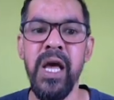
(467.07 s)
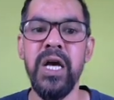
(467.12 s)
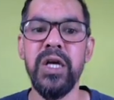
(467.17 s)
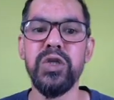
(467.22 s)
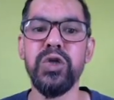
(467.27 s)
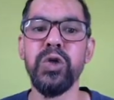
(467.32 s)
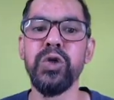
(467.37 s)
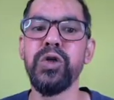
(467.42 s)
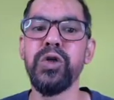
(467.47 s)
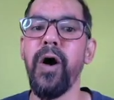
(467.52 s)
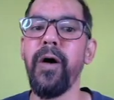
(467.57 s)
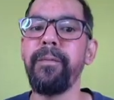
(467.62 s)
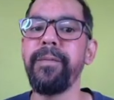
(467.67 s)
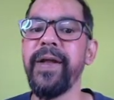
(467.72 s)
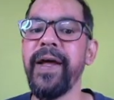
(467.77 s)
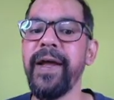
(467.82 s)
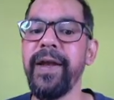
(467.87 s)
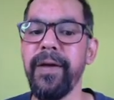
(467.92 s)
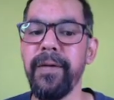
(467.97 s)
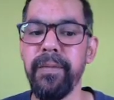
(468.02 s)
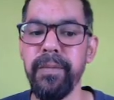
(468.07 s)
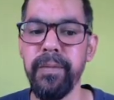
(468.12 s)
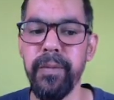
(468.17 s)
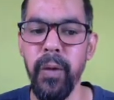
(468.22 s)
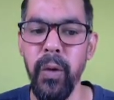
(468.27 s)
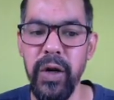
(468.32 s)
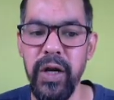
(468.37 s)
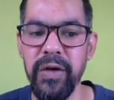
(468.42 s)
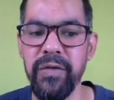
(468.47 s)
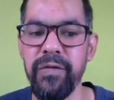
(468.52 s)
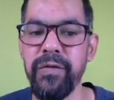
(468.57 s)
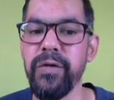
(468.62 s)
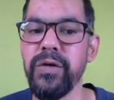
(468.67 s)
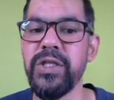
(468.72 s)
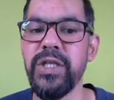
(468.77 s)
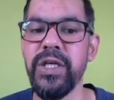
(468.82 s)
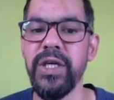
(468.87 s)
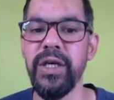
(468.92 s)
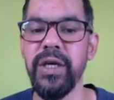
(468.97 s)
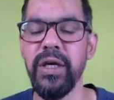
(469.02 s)
so top 10 import, if you
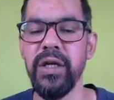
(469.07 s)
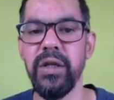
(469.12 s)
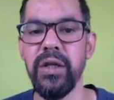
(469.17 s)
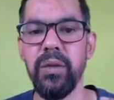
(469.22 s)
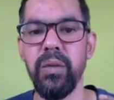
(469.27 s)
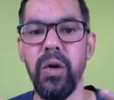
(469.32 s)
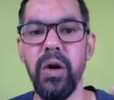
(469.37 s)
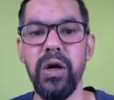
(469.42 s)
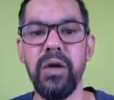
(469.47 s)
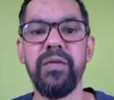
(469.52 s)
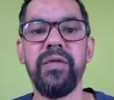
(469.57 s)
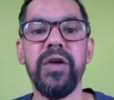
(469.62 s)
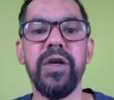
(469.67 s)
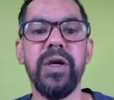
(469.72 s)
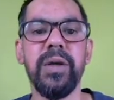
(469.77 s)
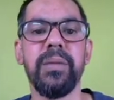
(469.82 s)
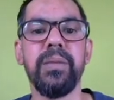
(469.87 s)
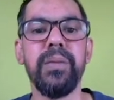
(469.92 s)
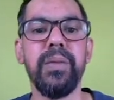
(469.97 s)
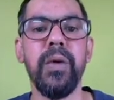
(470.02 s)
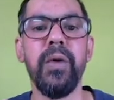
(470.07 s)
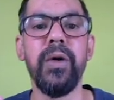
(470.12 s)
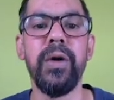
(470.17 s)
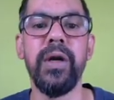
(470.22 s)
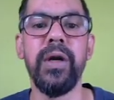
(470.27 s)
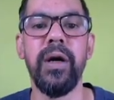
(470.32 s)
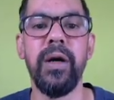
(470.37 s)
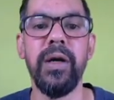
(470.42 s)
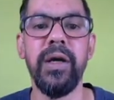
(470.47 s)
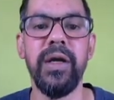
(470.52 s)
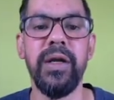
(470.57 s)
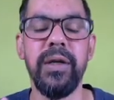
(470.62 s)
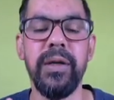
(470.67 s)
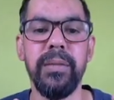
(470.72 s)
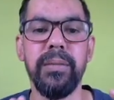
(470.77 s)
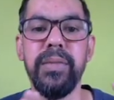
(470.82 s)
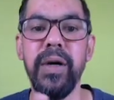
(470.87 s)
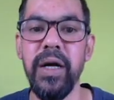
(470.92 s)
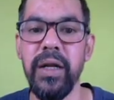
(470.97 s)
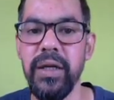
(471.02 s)
see what we import
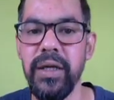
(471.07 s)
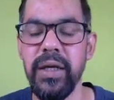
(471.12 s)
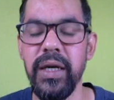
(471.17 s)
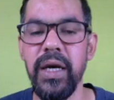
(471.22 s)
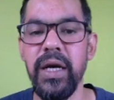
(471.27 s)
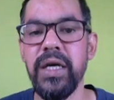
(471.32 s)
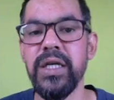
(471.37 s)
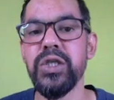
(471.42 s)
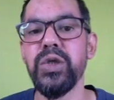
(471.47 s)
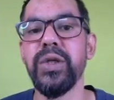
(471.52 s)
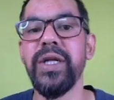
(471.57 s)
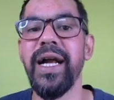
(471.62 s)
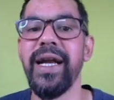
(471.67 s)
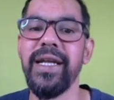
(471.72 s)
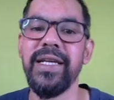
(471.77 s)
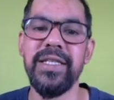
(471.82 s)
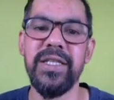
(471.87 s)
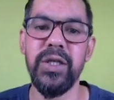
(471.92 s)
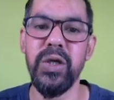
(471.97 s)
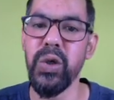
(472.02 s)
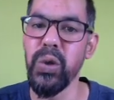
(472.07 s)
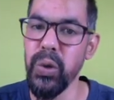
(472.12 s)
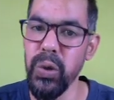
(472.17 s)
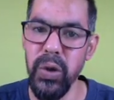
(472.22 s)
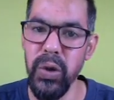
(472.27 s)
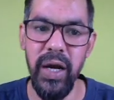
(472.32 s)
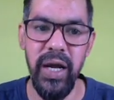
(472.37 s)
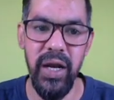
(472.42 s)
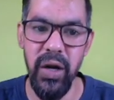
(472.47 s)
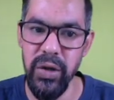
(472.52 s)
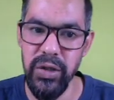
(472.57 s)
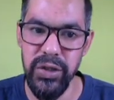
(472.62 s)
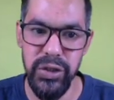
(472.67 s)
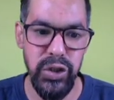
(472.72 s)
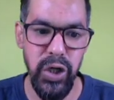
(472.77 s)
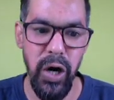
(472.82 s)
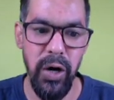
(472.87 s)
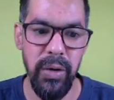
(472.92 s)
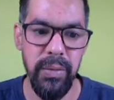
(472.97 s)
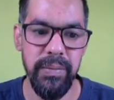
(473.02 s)
in bulk, so that is crude oil on
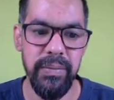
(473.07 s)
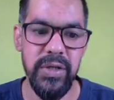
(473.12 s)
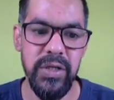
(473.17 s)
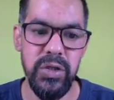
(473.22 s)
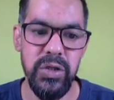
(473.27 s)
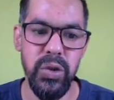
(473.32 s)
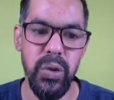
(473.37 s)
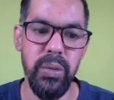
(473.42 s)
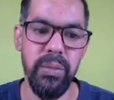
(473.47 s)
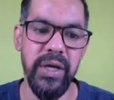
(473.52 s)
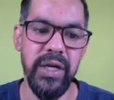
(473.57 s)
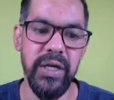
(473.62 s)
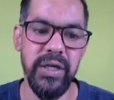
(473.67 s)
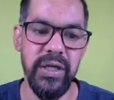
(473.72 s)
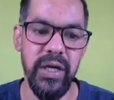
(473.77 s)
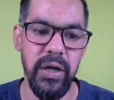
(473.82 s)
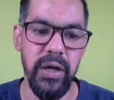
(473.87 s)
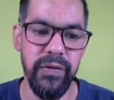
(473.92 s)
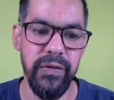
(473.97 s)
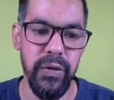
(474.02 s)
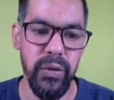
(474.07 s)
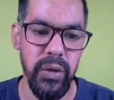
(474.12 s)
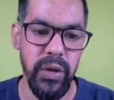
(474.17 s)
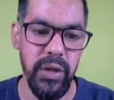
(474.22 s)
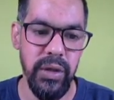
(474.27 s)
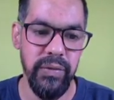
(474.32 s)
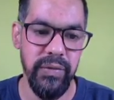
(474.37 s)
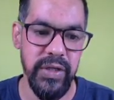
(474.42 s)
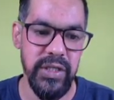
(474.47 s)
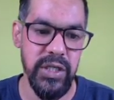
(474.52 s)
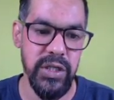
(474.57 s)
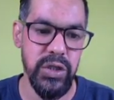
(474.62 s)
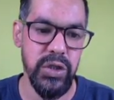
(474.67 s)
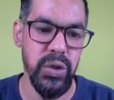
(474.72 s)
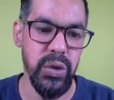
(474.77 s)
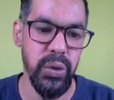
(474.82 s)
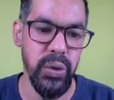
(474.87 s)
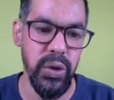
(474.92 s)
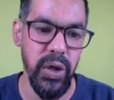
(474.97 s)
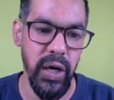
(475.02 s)
top, so mineral fuel, which is
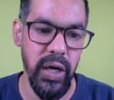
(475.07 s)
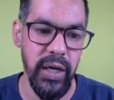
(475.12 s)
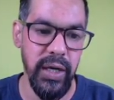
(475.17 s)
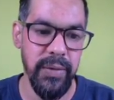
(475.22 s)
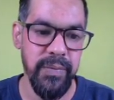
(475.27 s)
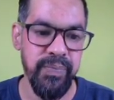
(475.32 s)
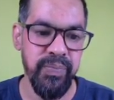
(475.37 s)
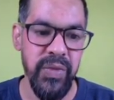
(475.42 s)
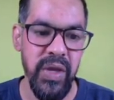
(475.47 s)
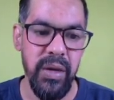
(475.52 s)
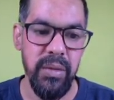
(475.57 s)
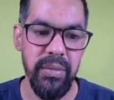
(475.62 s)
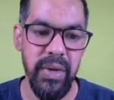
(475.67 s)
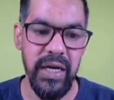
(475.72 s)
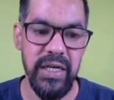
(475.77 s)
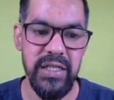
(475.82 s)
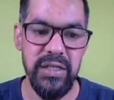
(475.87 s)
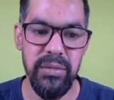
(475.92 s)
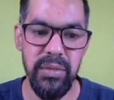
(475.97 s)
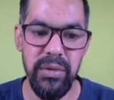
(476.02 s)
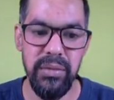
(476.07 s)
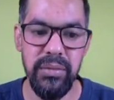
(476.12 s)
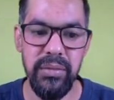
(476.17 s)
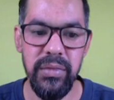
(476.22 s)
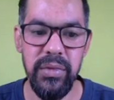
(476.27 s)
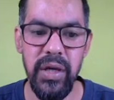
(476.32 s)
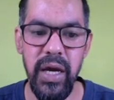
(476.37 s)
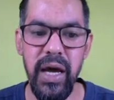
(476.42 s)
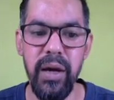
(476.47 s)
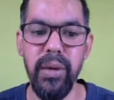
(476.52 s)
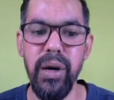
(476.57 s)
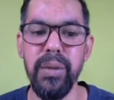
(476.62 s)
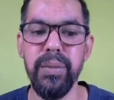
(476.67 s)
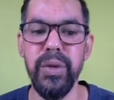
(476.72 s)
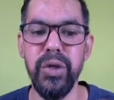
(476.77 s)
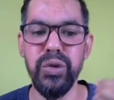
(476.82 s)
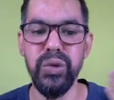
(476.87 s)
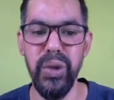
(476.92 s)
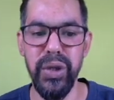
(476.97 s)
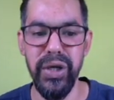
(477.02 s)
crude oil maximum
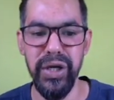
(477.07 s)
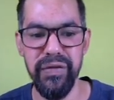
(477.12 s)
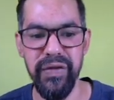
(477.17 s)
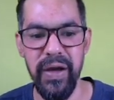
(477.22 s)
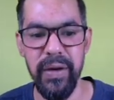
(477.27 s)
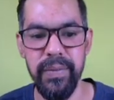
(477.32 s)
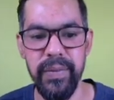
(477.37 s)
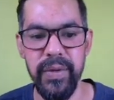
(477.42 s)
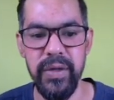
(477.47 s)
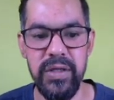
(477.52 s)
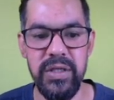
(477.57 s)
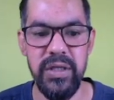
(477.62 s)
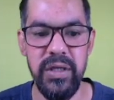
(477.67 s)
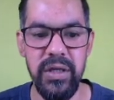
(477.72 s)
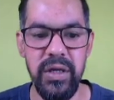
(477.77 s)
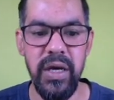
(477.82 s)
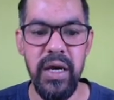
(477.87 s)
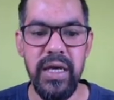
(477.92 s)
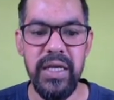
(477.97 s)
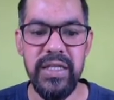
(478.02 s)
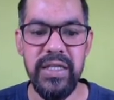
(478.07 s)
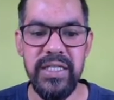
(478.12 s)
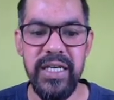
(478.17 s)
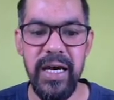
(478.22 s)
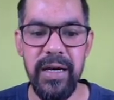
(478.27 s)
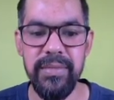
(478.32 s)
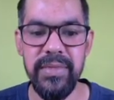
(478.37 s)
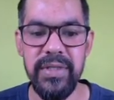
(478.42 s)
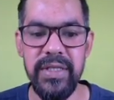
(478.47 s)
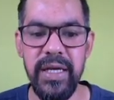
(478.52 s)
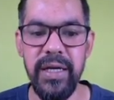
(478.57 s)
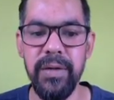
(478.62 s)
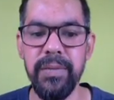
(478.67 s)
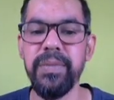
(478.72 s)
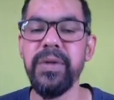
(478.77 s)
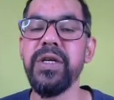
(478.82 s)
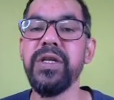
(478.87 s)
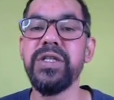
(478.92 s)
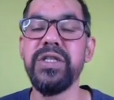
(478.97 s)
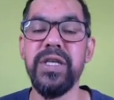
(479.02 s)
about 25%, gems and
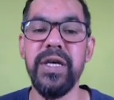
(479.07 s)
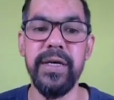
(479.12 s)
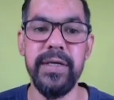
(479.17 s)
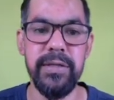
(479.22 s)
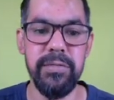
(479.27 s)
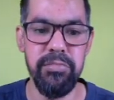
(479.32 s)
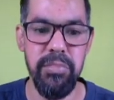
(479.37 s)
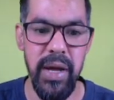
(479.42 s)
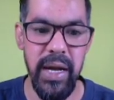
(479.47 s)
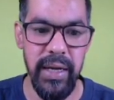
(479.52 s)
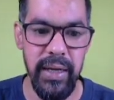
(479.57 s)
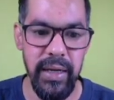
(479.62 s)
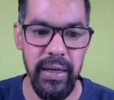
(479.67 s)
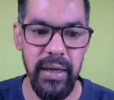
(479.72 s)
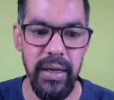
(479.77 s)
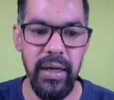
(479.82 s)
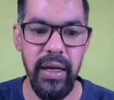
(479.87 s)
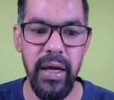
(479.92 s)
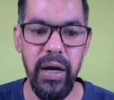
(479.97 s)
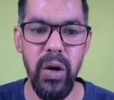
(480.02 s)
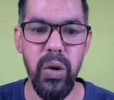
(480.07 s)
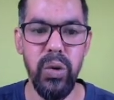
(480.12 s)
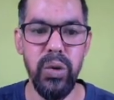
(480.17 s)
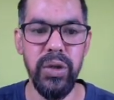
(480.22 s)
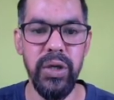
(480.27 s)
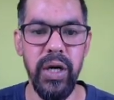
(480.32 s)
precious metal around